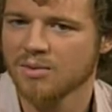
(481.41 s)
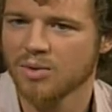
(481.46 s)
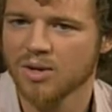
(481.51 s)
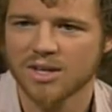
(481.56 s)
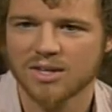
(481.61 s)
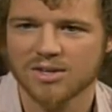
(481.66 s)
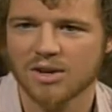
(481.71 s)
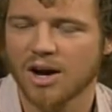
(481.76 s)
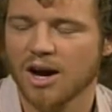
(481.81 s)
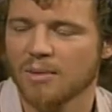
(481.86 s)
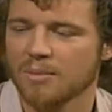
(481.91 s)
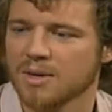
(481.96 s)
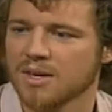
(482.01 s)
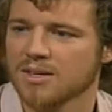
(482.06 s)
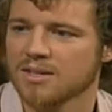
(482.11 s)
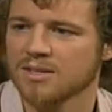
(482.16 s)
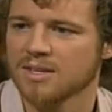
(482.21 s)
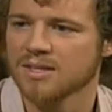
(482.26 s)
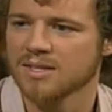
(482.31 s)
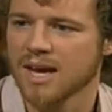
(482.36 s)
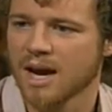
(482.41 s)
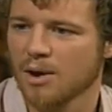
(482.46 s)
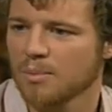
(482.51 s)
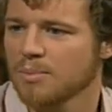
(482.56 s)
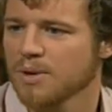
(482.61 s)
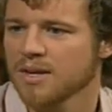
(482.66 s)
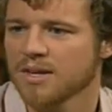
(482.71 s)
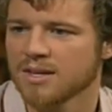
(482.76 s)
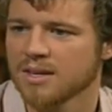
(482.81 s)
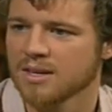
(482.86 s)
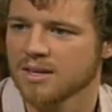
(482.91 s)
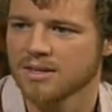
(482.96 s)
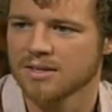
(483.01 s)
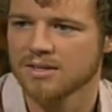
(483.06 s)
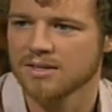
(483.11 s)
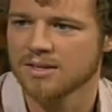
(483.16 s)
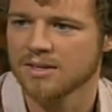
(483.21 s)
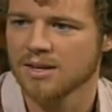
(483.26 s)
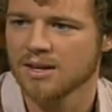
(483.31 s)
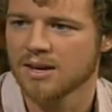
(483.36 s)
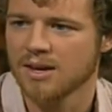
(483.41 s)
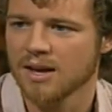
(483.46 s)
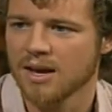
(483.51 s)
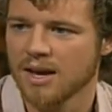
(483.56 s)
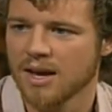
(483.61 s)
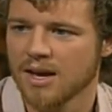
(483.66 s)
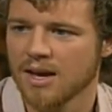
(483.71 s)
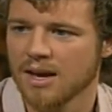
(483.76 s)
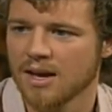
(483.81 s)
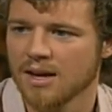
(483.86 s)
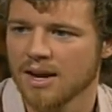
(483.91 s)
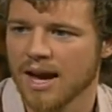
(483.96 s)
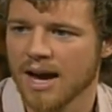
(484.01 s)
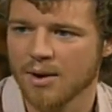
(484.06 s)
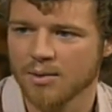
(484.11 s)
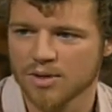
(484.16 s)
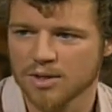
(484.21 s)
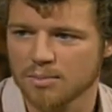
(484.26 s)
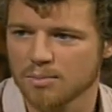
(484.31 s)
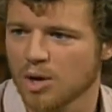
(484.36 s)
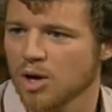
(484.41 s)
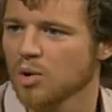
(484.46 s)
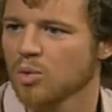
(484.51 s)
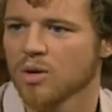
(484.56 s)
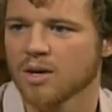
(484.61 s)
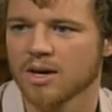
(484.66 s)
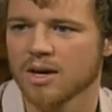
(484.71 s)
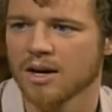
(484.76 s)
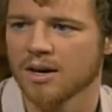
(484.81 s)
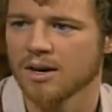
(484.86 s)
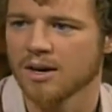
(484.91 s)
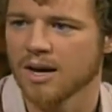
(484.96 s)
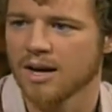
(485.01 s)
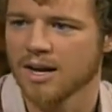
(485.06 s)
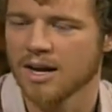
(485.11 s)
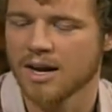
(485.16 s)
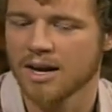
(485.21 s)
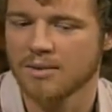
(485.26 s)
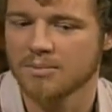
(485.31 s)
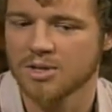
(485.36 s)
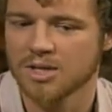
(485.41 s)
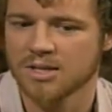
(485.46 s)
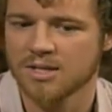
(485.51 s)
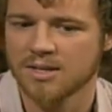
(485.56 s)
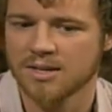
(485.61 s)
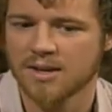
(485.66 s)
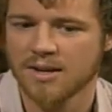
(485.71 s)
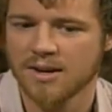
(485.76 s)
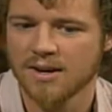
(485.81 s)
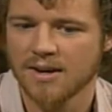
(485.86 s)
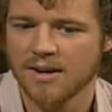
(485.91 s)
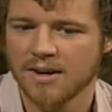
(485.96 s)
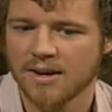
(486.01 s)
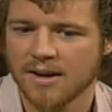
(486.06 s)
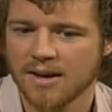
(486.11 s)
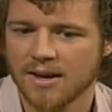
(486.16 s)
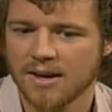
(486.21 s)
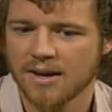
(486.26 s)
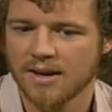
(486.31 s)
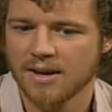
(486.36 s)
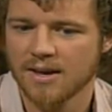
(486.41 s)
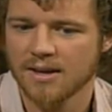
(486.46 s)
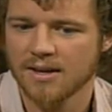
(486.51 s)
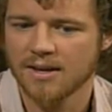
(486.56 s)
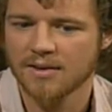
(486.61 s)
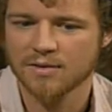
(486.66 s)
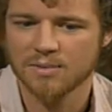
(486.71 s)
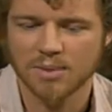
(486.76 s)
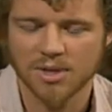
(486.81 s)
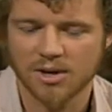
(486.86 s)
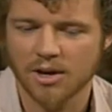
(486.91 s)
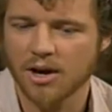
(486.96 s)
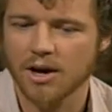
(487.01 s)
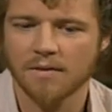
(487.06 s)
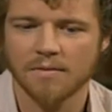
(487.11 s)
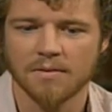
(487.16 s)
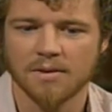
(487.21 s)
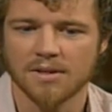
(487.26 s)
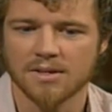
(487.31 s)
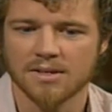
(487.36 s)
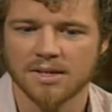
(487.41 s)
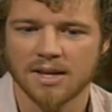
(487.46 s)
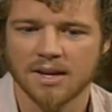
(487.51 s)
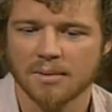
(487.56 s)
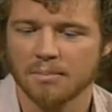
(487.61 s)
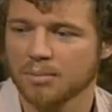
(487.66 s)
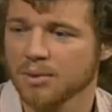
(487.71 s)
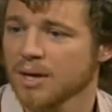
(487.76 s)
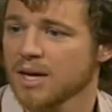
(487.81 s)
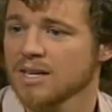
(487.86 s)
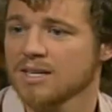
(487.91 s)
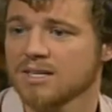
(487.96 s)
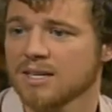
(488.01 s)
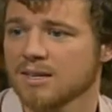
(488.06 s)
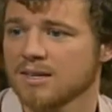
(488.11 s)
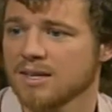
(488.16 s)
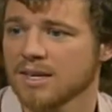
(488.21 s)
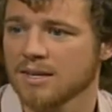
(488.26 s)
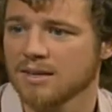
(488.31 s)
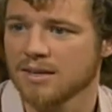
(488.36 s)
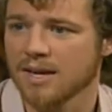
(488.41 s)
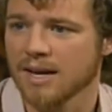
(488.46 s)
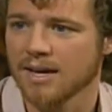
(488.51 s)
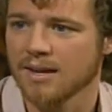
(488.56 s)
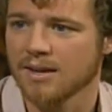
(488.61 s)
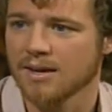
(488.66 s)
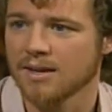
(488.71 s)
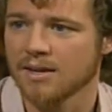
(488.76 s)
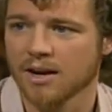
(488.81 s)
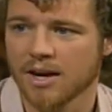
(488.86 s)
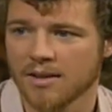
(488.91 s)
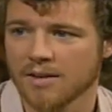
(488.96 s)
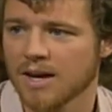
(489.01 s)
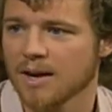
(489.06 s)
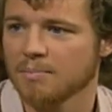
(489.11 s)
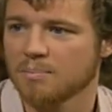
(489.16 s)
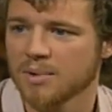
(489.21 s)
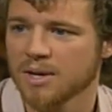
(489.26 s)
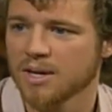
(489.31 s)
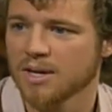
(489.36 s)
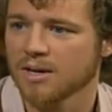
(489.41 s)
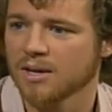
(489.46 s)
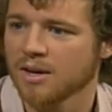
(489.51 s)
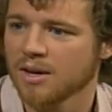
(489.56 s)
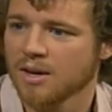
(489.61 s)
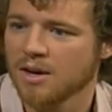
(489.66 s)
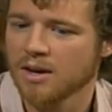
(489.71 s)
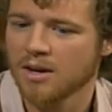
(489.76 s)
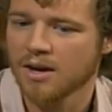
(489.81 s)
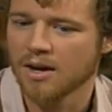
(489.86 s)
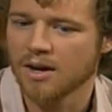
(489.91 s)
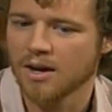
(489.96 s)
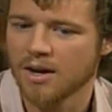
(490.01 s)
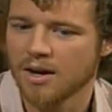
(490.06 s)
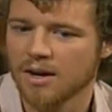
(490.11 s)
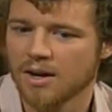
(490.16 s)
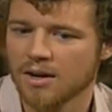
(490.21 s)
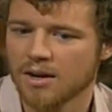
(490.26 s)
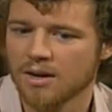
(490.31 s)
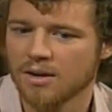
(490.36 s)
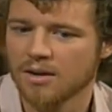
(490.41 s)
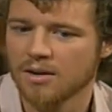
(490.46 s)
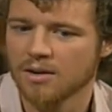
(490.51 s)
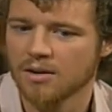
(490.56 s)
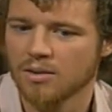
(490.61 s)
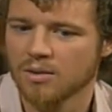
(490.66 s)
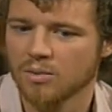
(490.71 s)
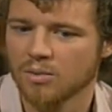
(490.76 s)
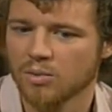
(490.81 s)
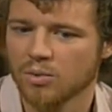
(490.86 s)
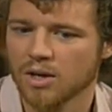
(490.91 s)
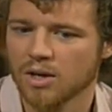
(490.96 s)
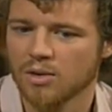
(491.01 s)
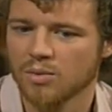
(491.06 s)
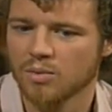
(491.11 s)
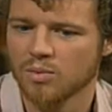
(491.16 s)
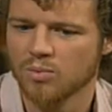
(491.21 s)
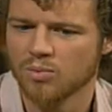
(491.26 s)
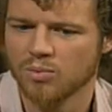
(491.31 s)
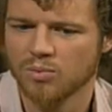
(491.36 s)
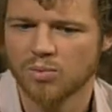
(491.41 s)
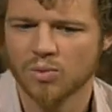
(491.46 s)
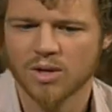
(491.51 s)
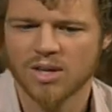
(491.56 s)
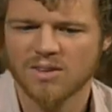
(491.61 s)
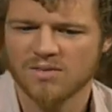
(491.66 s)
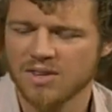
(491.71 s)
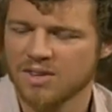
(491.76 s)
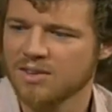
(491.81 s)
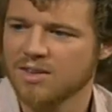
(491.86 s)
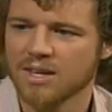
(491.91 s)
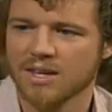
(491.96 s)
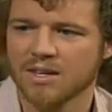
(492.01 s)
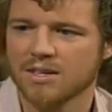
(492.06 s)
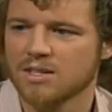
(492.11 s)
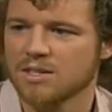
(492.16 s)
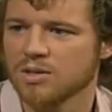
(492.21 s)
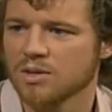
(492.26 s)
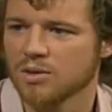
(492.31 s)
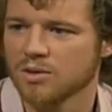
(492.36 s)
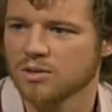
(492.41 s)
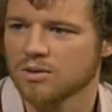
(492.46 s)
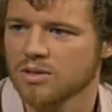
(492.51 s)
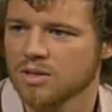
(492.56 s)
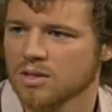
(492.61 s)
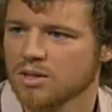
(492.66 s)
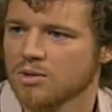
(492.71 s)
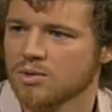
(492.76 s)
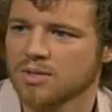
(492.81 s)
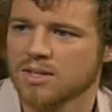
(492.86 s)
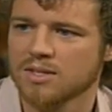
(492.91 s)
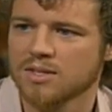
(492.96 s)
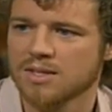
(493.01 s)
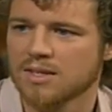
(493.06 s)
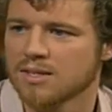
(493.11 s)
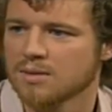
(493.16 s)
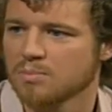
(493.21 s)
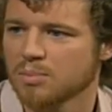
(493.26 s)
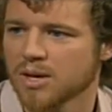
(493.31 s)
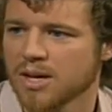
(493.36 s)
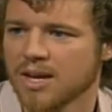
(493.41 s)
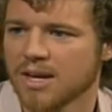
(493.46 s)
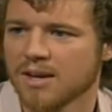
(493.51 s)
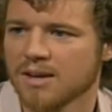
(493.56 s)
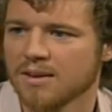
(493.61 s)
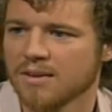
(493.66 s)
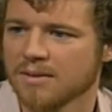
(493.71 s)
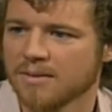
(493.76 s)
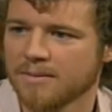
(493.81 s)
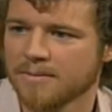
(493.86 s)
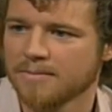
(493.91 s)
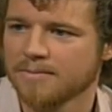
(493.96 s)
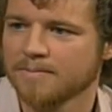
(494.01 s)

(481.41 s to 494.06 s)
What he taught me is how big he is and how small we are. And it gives me confidence, and I'm blessed to think that a God that big would even think to use us in his plan.